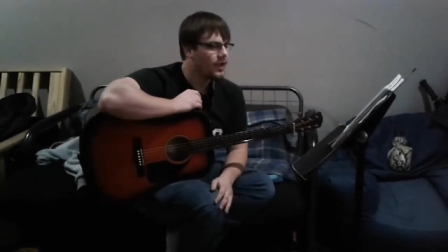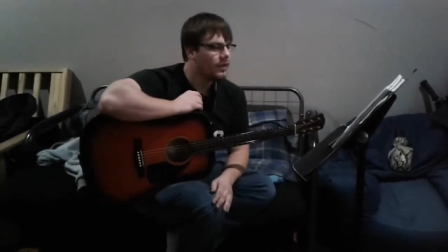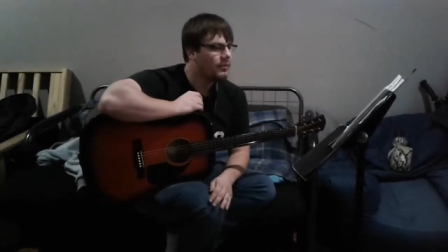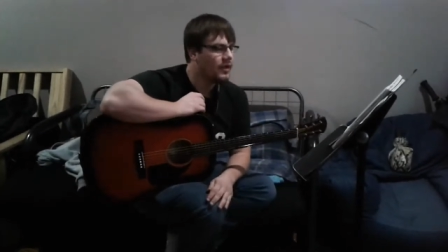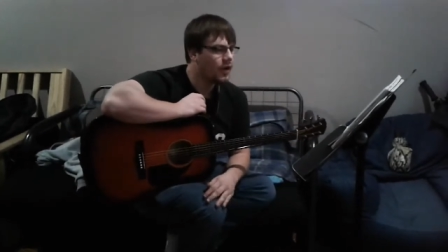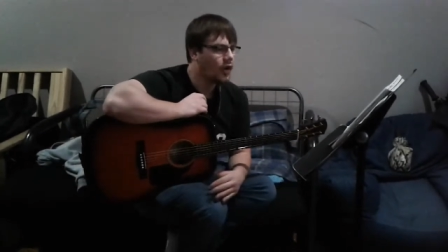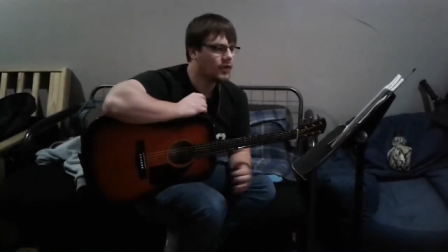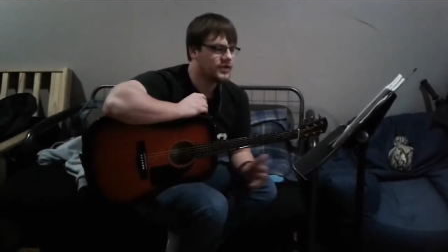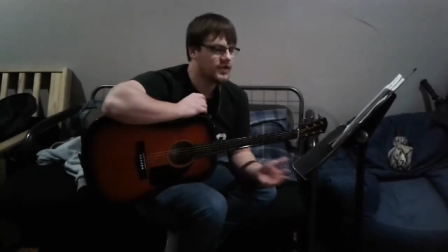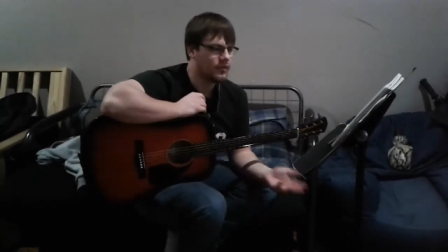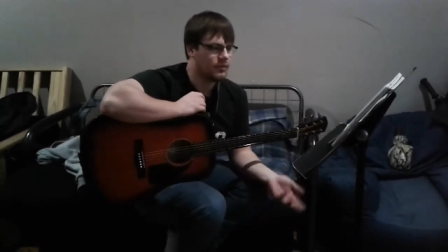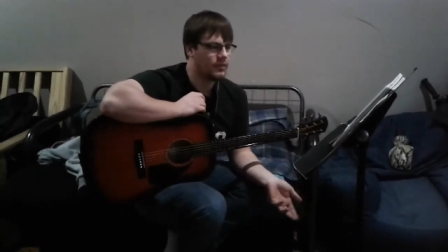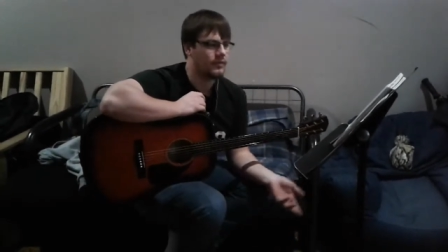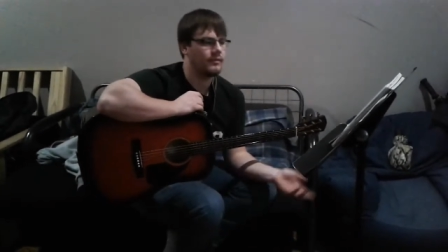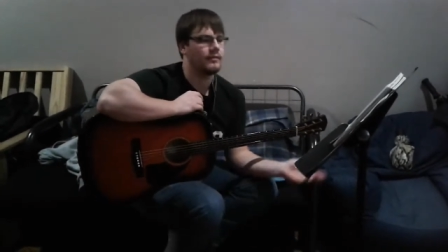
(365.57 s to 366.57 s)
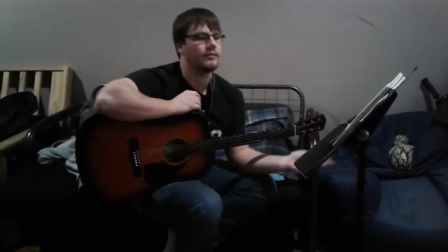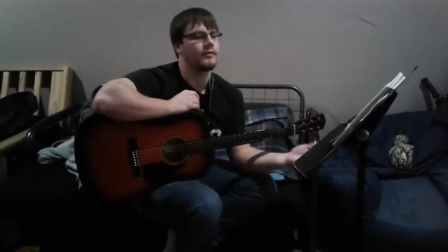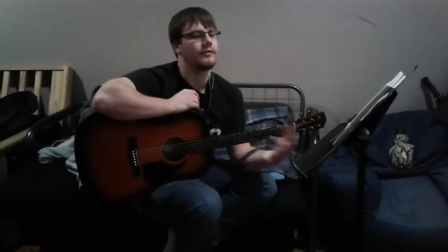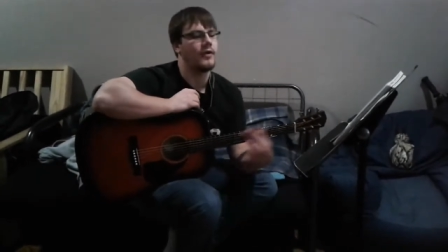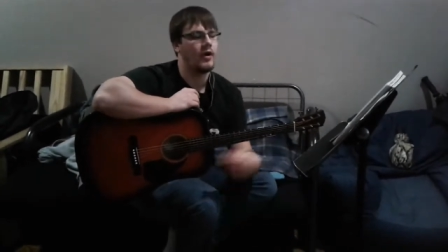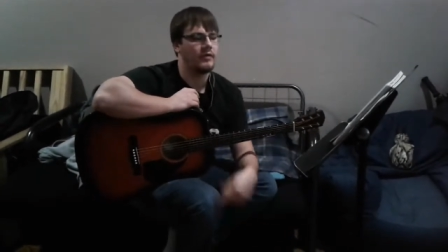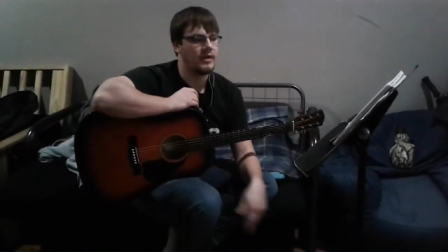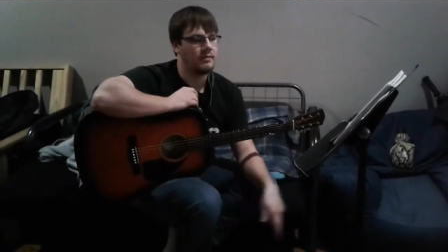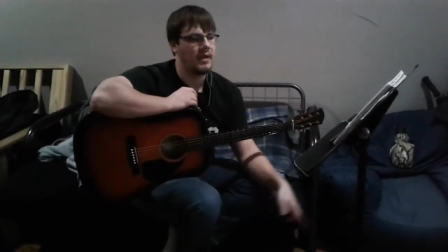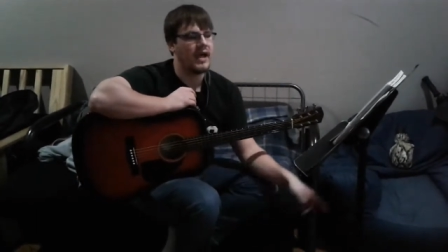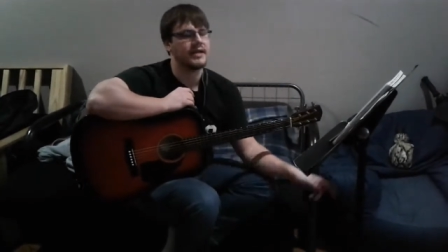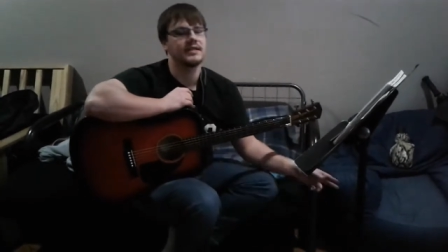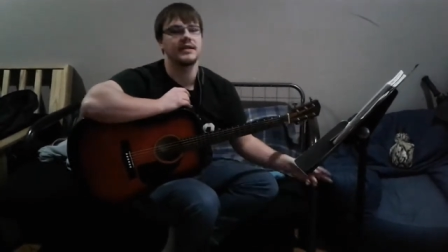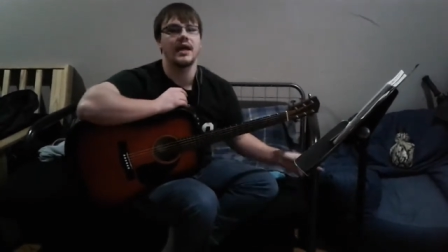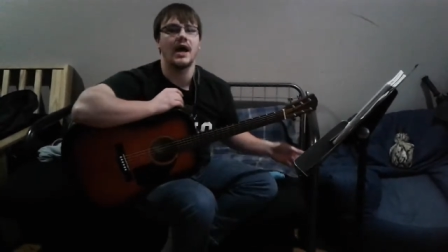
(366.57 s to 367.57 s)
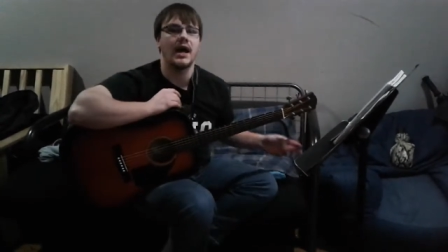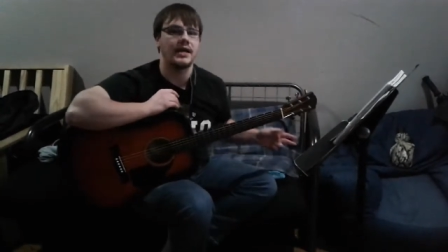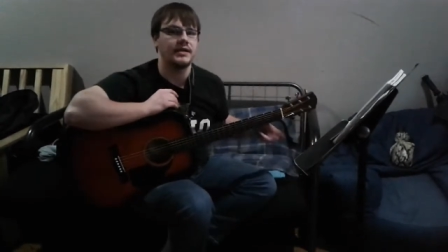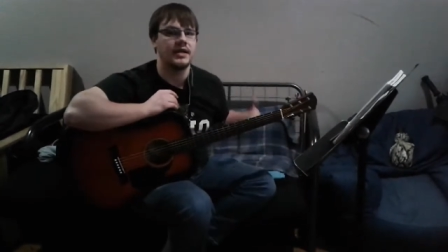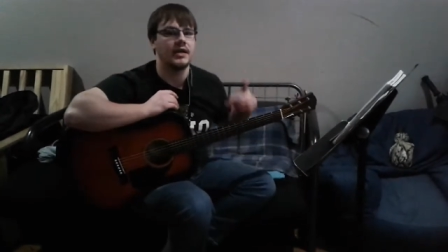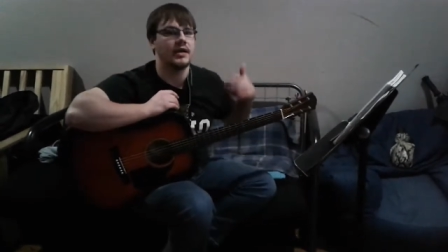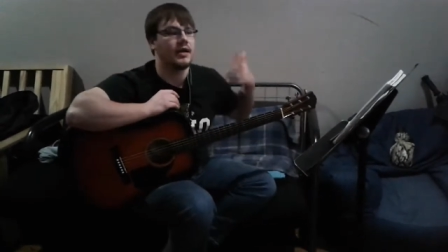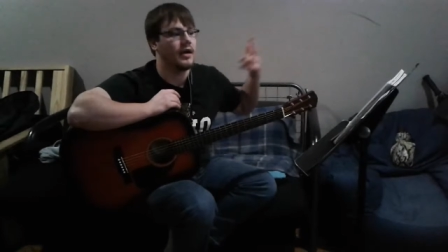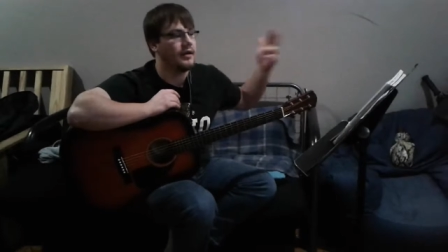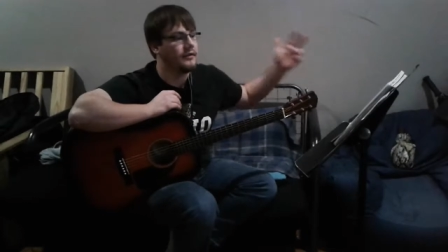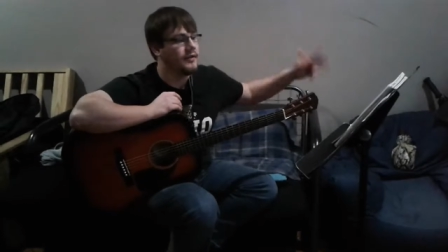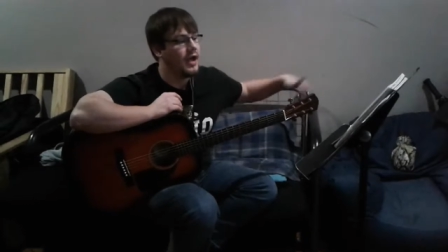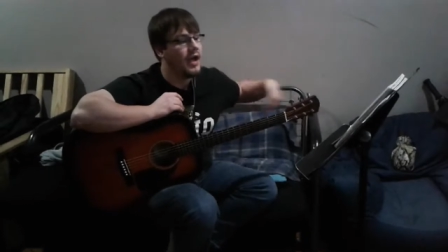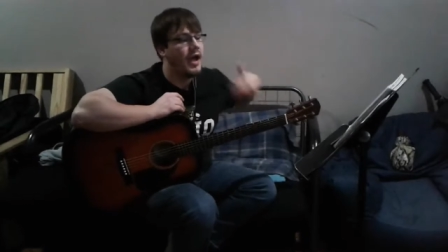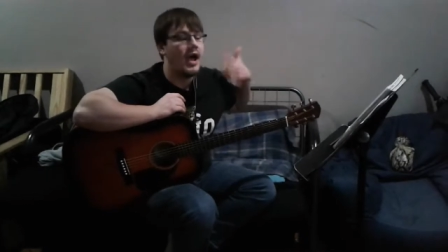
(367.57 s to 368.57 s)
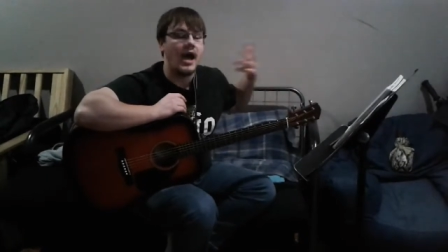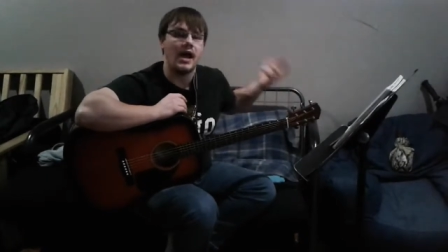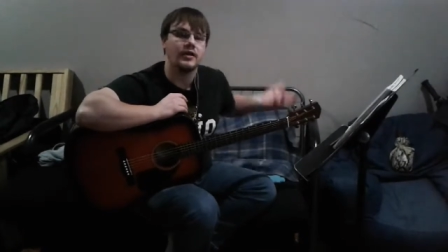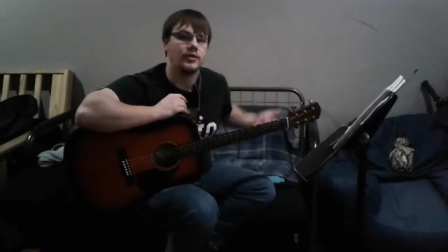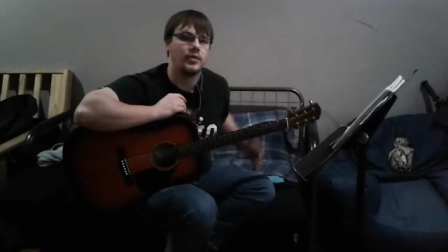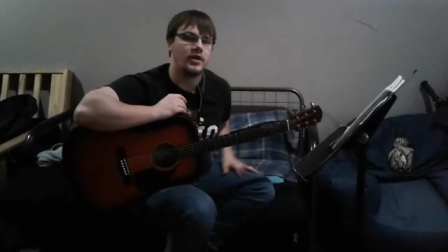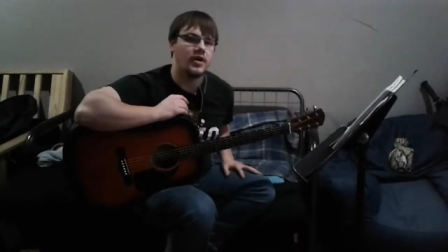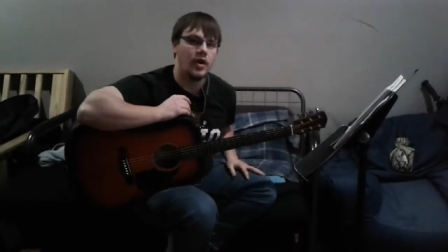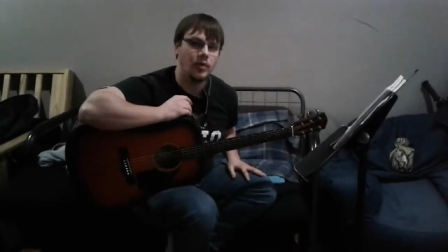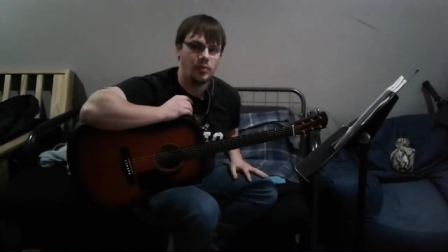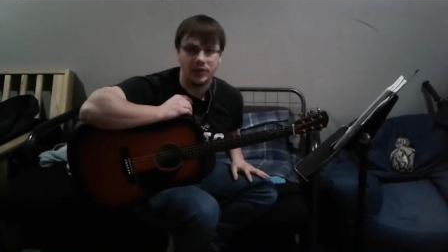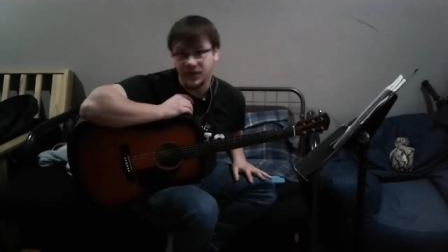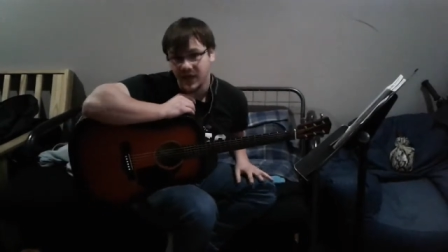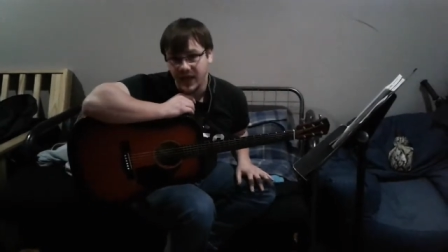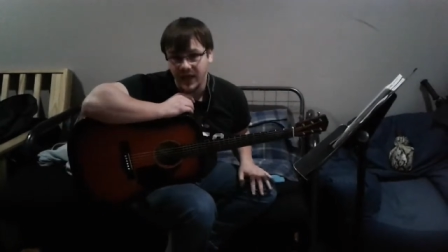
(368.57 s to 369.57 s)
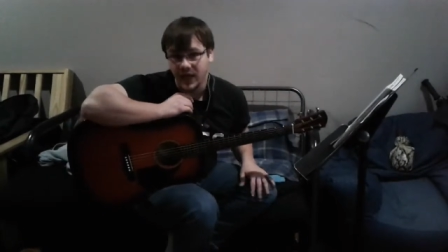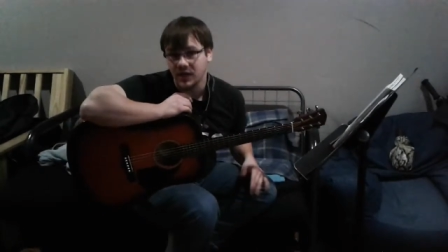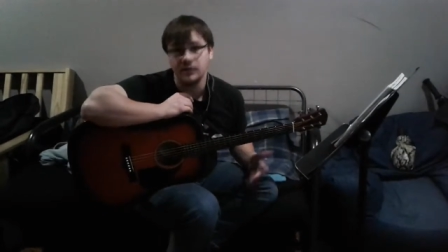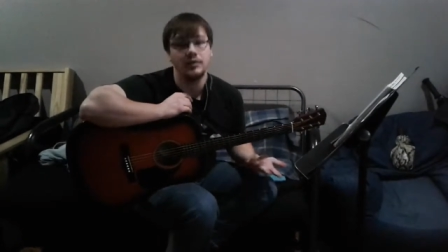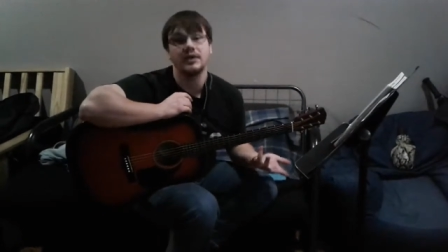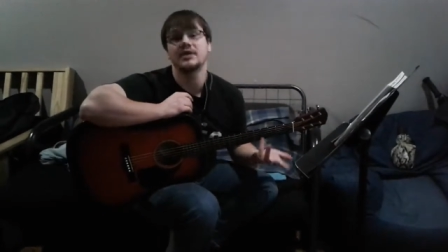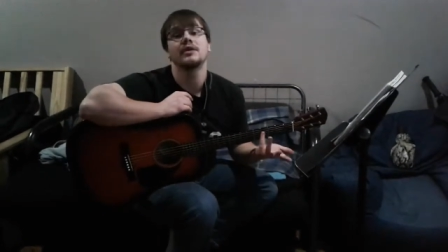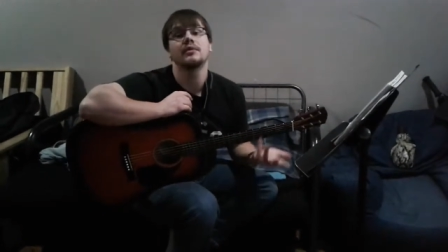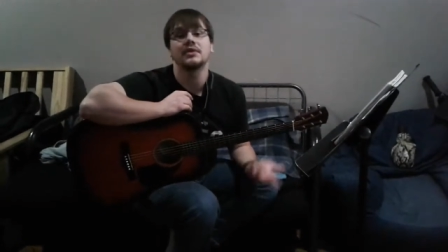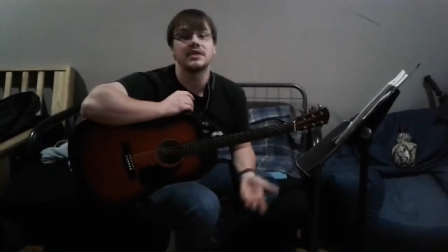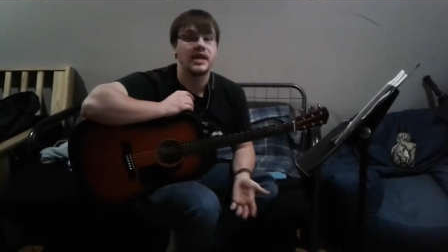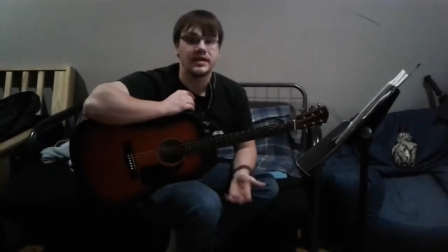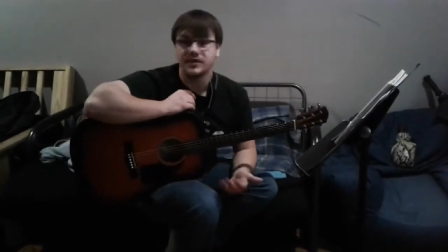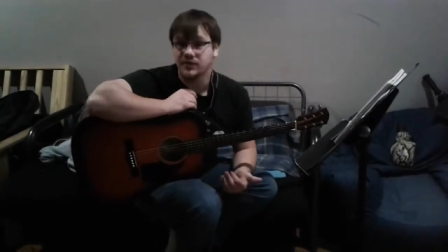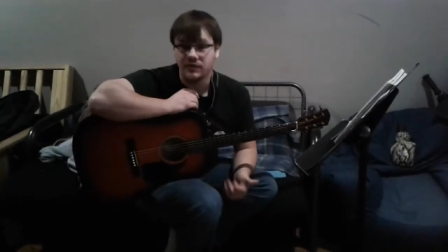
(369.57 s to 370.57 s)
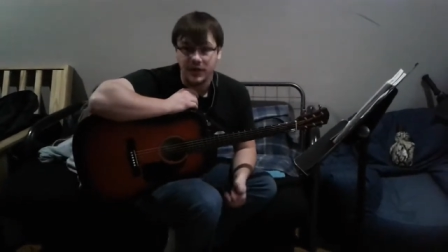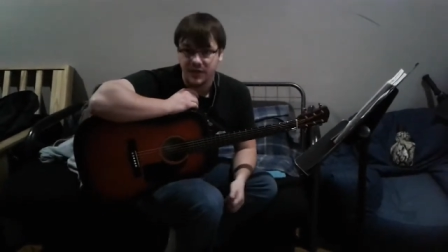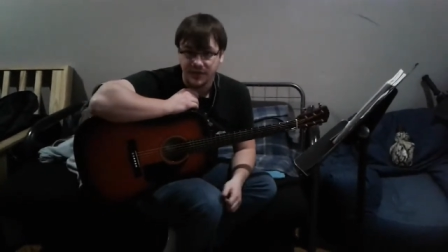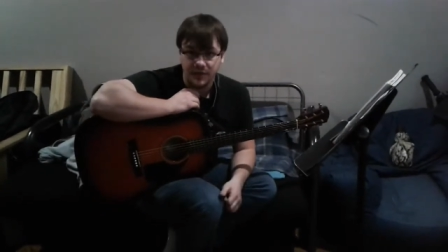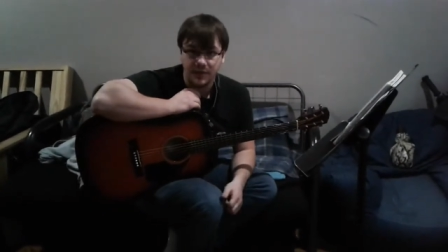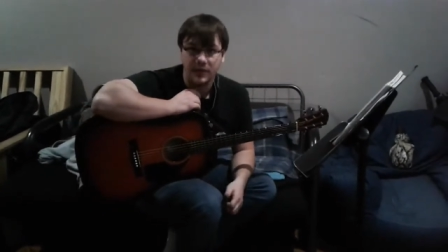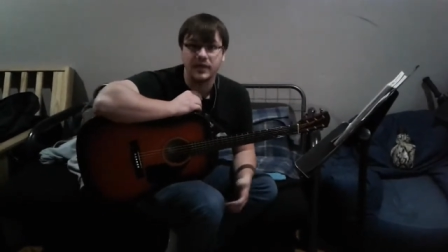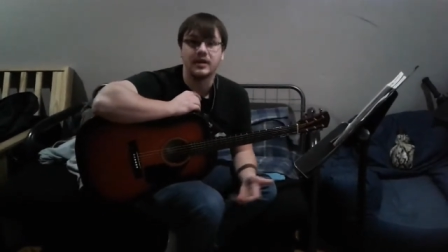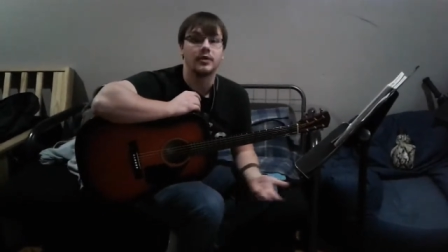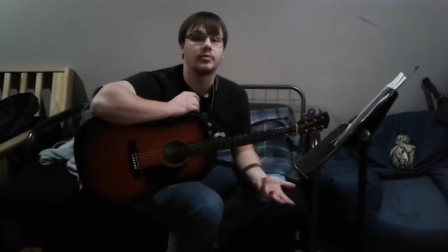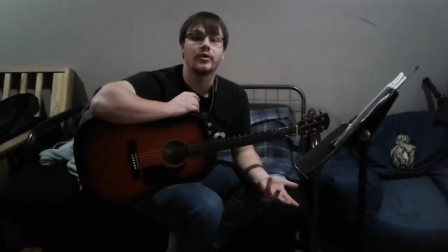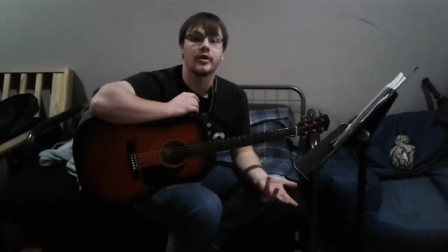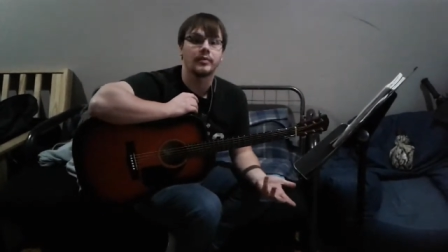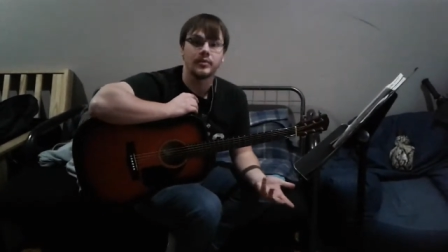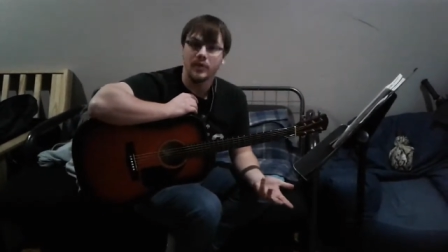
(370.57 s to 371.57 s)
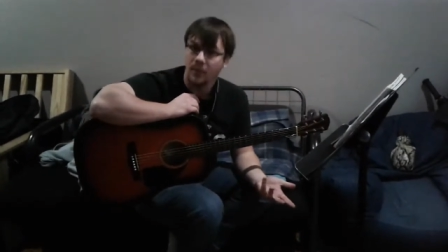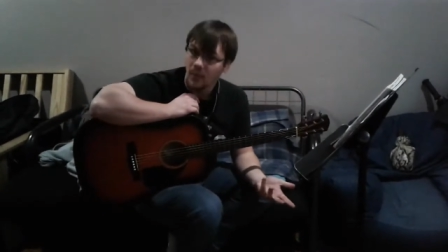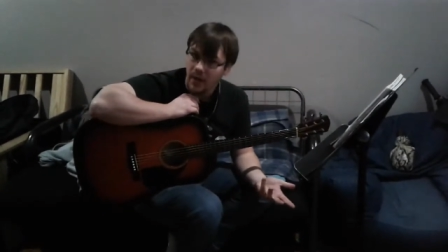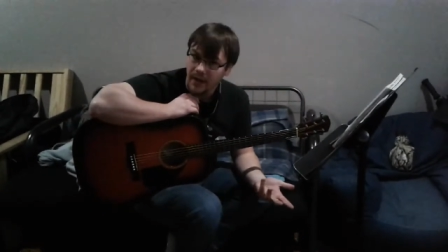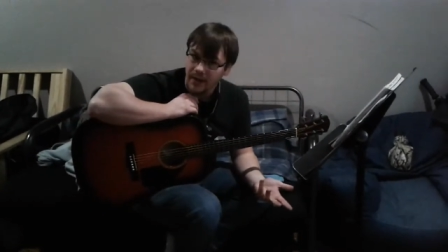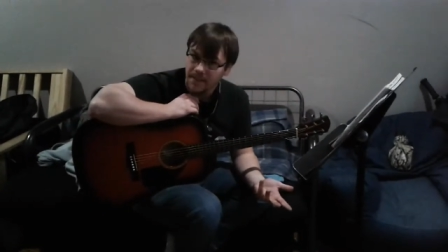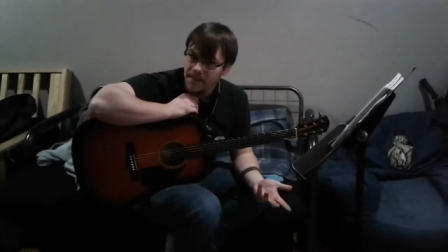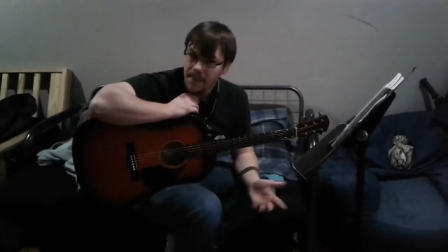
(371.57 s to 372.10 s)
But also revolving back to the idea of how do we cope with that? How do we deal with that stressor in an appropriate way?